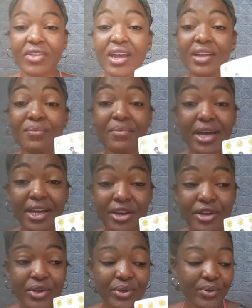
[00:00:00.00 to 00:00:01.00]

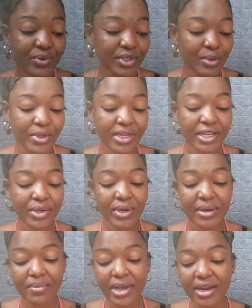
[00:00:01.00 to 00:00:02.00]
admire you, someone that you
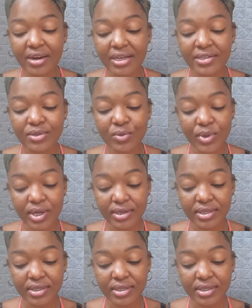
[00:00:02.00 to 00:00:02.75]
admire as well.